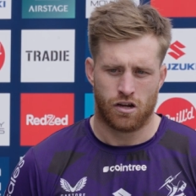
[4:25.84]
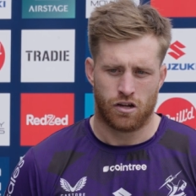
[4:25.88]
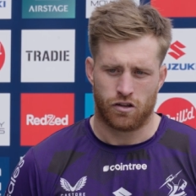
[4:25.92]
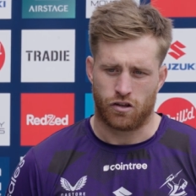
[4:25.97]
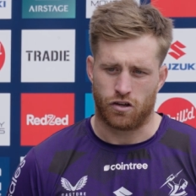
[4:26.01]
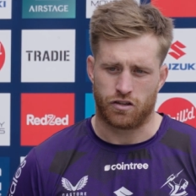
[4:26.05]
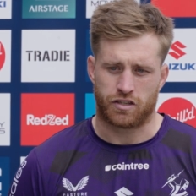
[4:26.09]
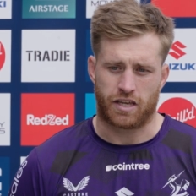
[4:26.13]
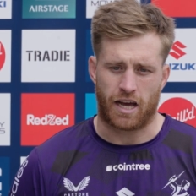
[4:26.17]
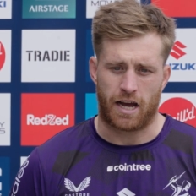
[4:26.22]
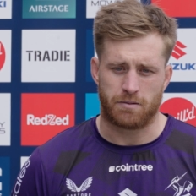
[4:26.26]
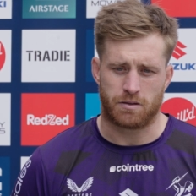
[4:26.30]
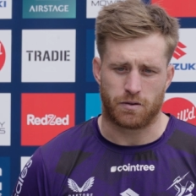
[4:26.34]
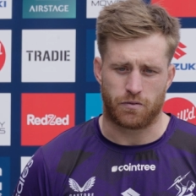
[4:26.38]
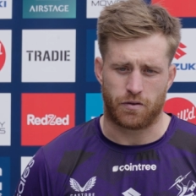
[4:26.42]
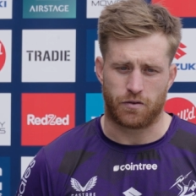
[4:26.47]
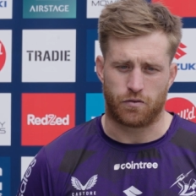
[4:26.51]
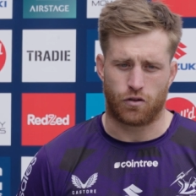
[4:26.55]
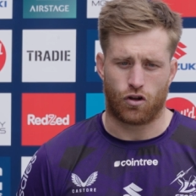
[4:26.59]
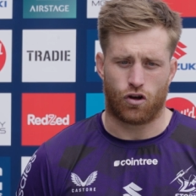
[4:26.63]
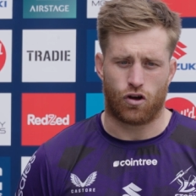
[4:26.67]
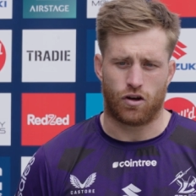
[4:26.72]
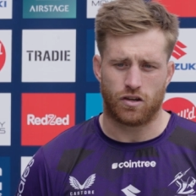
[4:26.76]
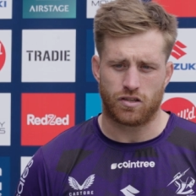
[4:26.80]
those games that
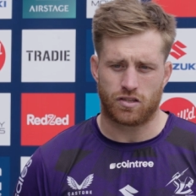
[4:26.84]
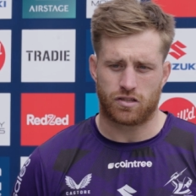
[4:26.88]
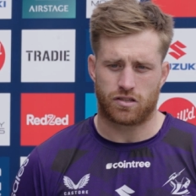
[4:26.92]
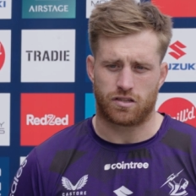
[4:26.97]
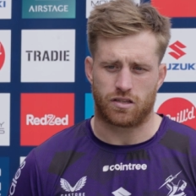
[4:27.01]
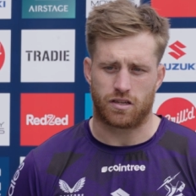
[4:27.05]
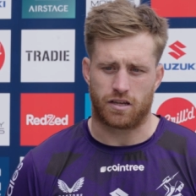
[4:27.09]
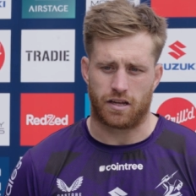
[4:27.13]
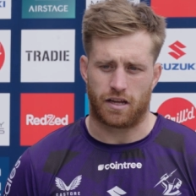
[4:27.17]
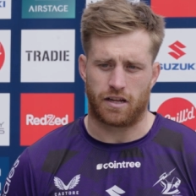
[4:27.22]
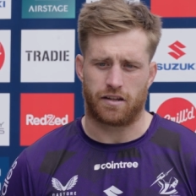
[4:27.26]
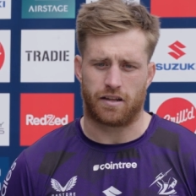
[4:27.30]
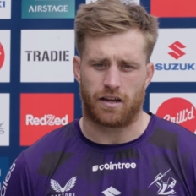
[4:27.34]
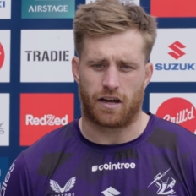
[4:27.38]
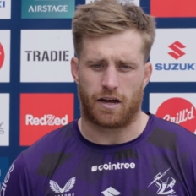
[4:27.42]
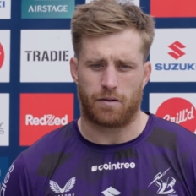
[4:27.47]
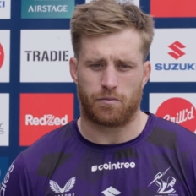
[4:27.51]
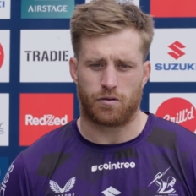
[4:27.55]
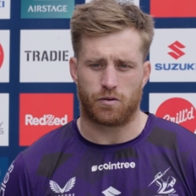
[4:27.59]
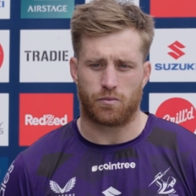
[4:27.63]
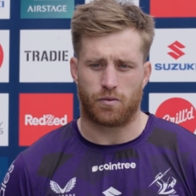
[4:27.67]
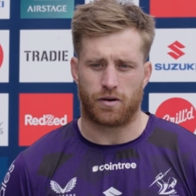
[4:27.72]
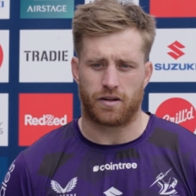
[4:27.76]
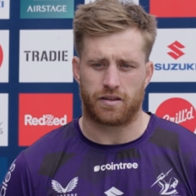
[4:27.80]
we've lost and
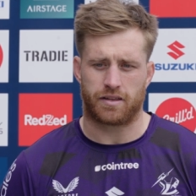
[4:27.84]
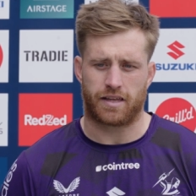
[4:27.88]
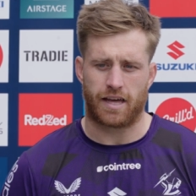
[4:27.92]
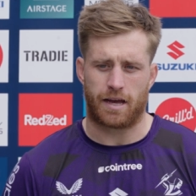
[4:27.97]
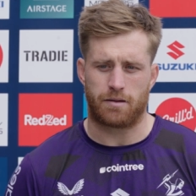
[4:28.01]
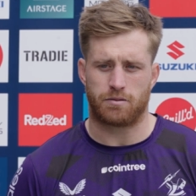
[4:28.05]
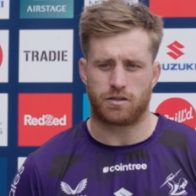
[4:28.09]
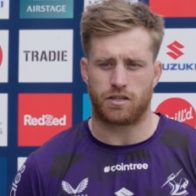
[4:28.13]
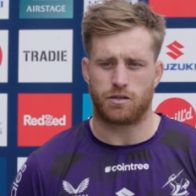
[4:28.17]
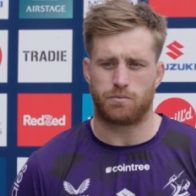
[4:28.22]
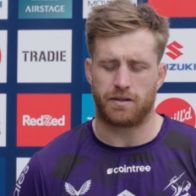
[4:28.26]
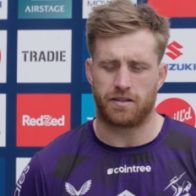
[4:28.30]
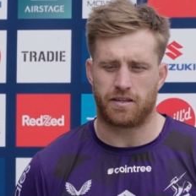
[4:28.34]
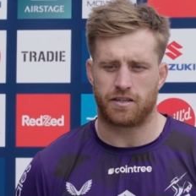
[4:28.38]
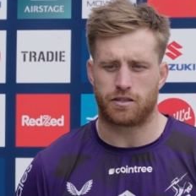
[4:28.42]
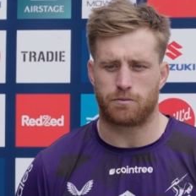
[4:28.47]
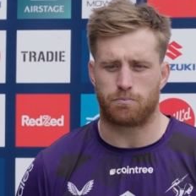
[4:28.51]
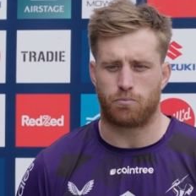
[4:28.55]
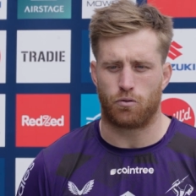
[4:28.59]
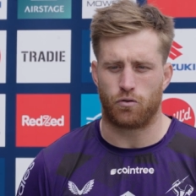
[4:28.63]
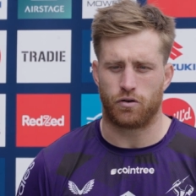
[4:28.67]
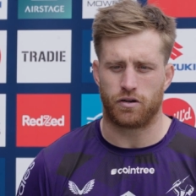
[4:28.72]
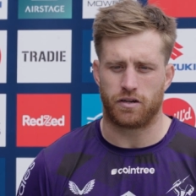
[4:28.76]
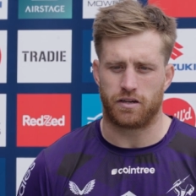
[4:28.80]
the games that he's been
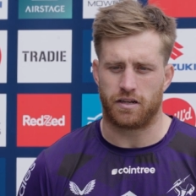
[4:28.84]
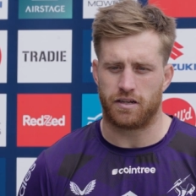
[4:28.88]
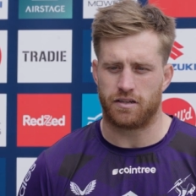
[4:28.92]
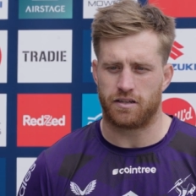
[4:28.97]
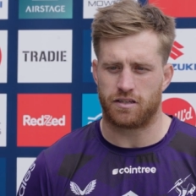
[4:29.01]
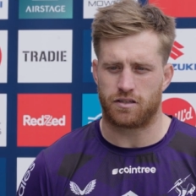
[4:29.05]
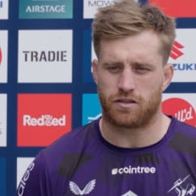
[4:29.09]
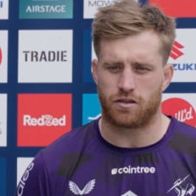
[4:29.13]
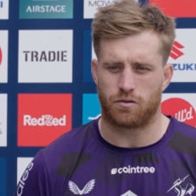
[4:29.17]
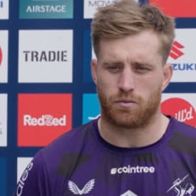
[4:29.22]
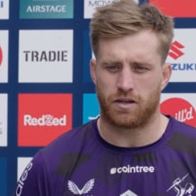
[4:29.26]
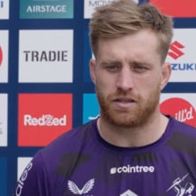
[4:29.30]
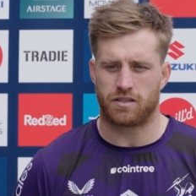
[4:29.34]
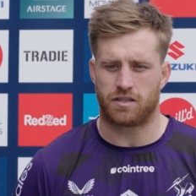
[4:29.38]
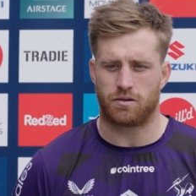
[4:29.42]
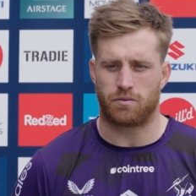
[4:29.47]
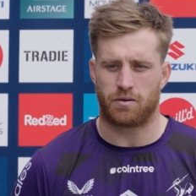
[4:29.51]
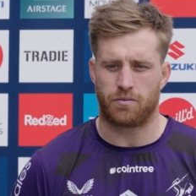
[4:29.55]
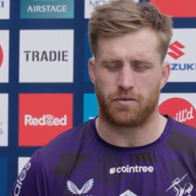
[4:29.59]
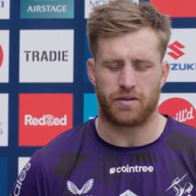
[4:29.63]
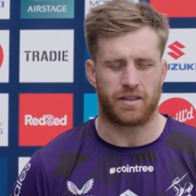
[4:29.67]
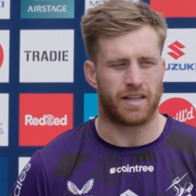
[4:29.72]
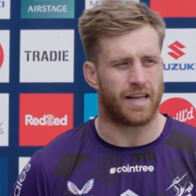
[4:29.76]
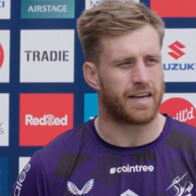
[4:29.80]
disappointed in, this is the ones that
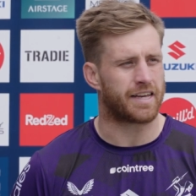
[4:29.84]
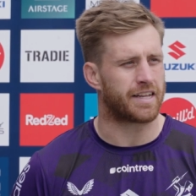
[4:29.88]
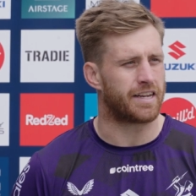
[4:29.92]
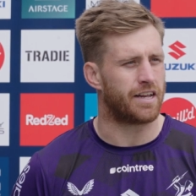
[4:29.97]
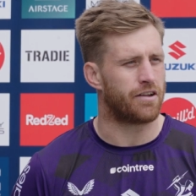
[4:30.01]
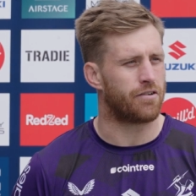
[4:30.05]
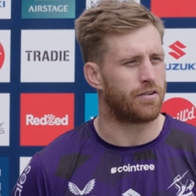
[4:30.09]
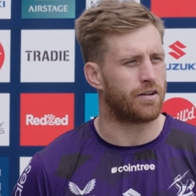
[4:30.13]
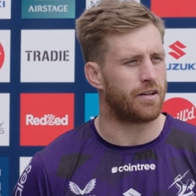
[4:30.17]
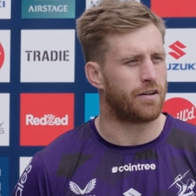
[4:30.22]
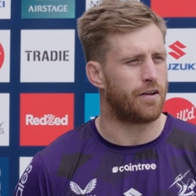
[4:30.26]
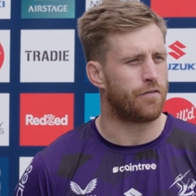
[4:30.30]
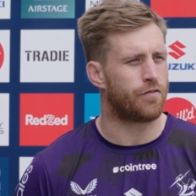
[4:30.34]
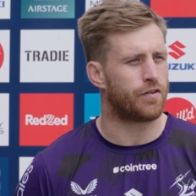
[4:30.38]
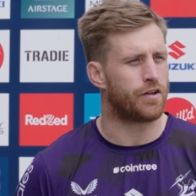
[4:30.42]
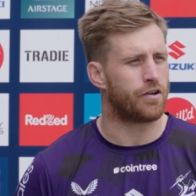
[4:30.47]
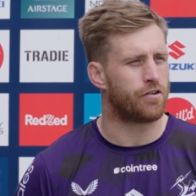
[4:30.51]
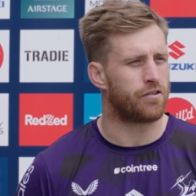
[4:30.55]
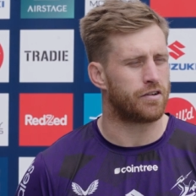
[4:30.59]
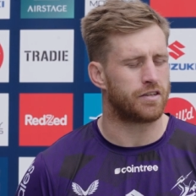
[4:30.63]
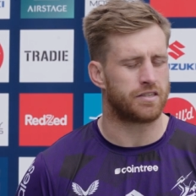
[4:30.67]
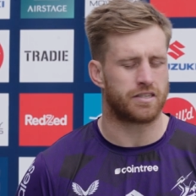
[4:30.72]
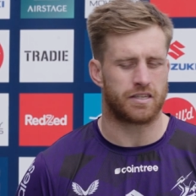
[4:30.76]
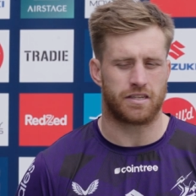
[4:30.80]
we've been lacking effort
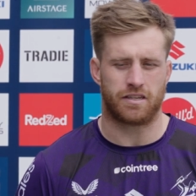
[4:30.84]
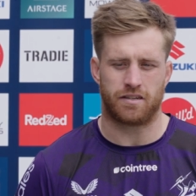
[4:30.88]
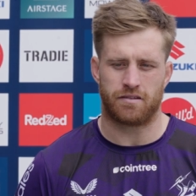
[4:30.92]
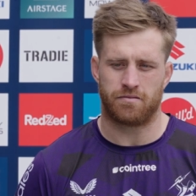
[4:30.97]
areas in.